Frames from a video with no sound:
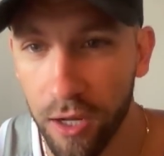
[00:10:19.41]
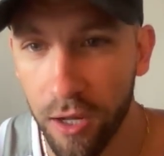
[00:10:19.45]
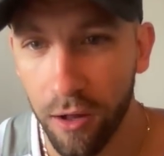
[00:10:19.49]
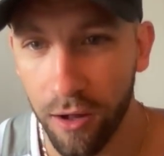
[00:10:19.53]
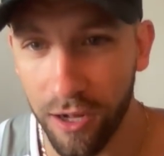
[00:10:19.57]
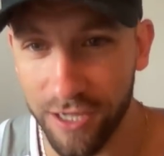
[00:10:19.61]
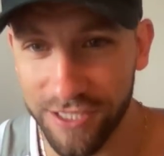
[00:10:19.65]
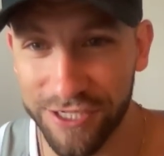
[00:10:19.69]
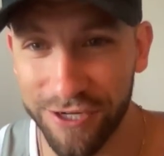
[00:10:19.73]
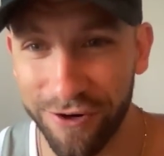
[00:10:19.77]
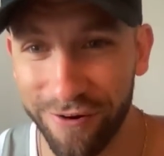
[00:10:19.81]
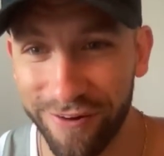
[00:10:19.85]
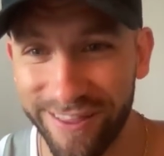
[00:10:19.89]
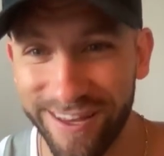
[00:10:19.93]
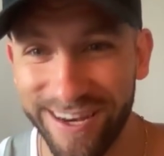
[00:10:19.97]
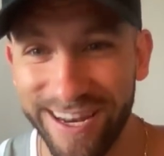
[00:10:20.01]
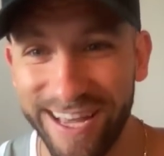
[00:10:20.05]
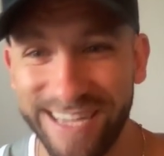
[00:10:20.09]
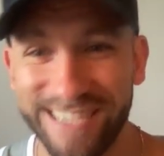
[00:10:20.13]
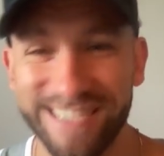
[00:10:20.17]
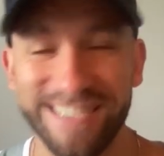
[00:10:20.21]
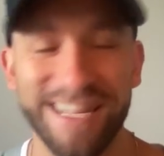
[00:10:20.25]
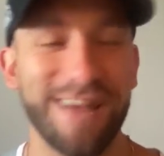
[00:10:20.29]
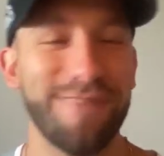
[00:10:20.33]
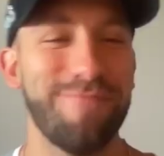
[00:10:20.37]
Let's go to the
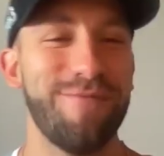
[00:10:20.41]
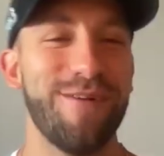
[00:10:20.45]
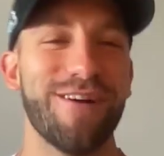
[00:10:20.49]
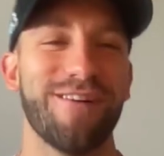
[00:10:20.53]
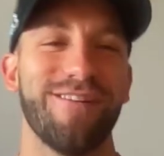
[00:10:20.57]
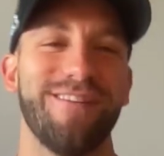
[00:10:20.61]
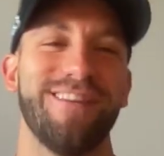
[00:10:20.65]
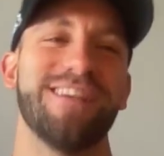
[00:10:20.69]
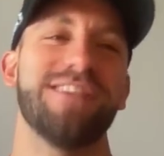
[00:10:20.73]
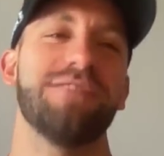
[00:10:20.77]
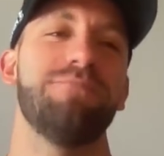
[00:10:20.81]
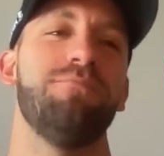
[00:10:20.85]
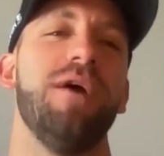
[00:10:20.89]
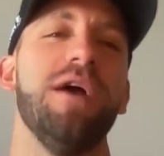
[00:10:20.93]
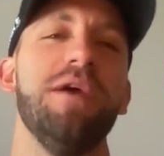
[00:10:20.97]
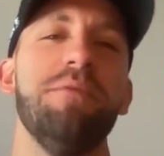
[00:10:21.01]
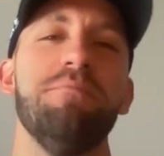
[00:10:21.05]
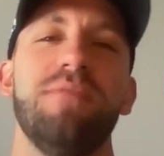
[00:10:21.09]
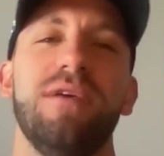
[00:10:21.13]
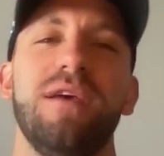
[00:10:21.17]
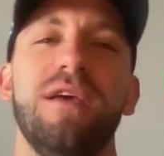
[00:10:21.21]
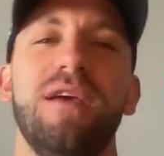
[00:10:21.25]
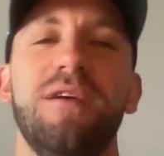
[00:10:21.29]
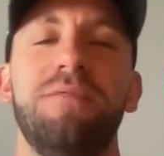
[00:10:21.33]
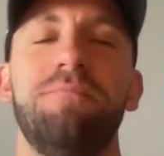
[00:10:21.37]
next name here, and this might
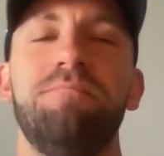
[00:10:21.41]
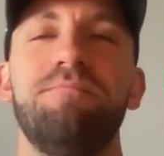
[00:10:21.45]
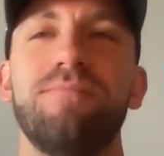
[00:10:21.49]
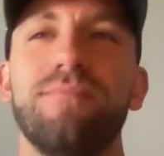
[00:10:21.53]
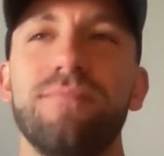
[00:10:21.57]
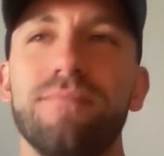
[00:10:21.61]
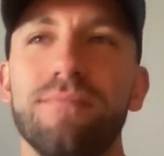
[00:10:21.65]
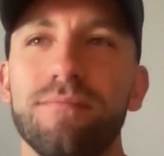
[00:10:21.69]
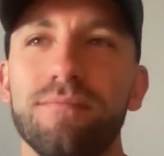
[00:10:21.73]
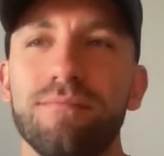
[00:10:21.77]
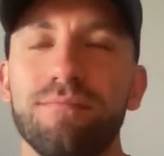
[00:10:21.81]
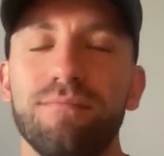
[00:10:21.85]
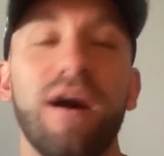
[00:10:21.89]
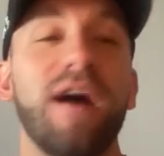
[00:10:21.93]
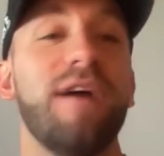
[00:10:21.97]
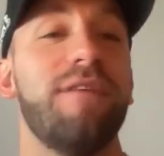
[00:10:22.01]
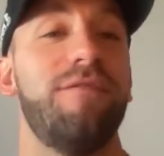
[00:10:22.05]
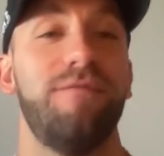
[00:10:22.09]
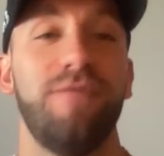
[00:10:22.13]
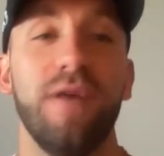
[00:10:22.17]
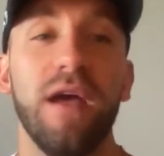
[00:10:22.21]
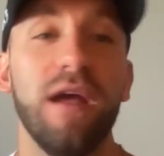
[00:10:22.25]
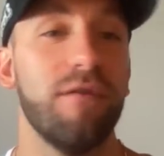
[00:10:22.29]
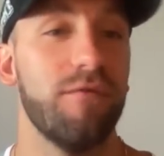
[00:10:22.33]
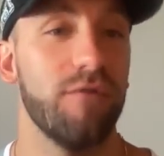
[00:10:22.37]
be my
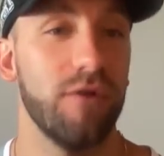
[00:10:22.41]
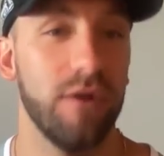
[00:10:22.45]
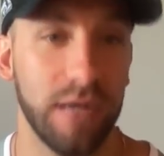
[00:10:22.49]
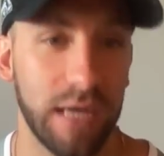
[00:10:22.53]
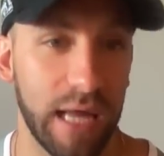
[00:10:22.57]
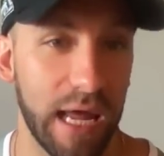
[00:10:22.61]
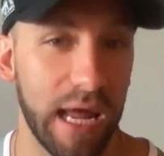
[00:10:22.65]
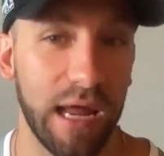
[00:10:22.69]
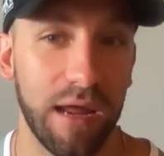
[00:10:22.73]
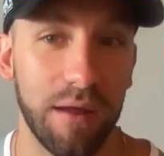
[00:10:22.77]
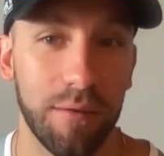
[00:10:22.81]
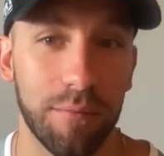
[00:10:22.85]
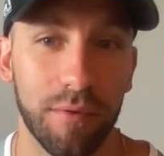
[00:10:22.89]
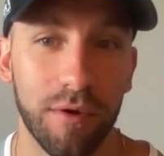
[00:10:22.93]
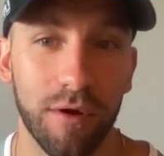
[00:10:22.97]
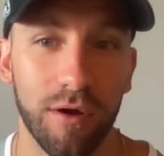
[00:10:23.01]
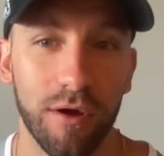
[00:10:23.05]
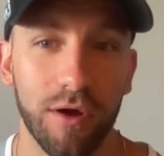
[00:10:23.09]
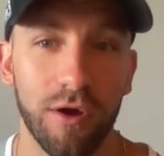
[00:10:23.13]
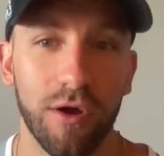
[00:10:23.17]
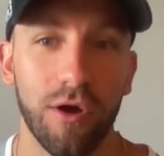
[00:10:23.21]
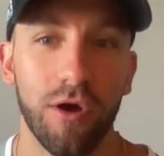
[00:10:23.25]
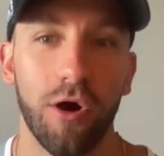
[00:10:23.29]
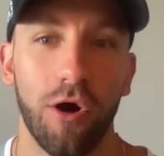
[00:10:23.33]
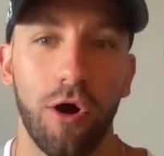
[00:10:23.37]
favorite name
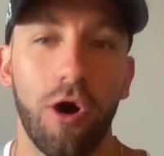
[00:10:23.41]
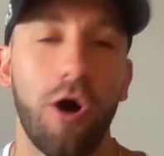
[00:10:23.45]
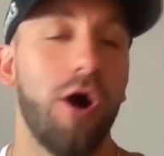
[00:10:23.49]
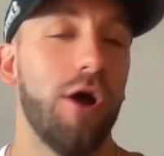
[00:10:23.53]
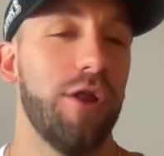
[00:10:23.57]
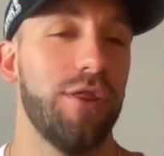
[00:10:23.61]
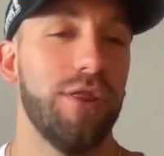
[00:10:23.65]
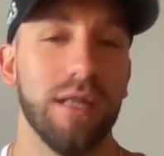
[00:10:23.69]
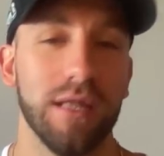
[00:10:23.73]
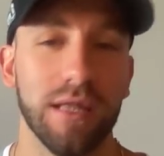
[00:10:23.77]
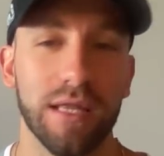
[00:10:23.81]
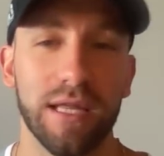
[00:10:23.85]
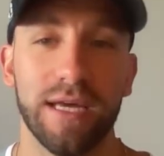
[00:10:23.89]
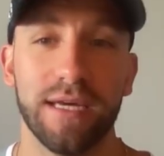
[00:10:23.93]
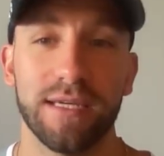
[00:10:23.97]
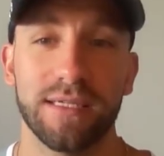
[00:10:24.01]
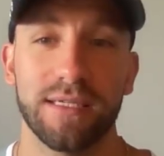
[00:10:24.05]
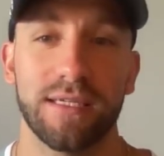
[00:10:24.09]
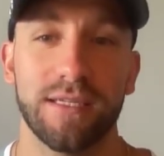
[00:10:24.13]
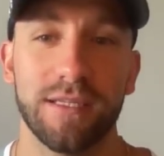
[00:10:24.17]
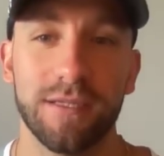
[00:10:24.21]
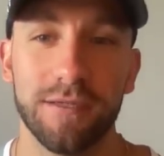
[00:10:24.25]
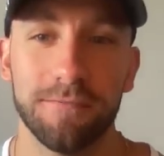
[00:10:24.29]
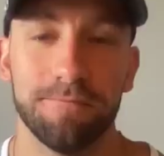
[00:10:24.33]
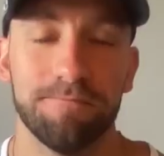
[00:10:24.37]
on the
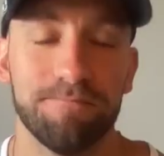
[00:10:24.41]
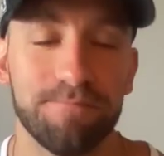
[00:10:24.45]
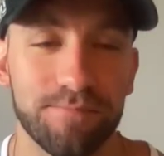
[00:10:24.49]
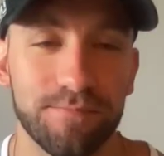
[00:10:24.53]
list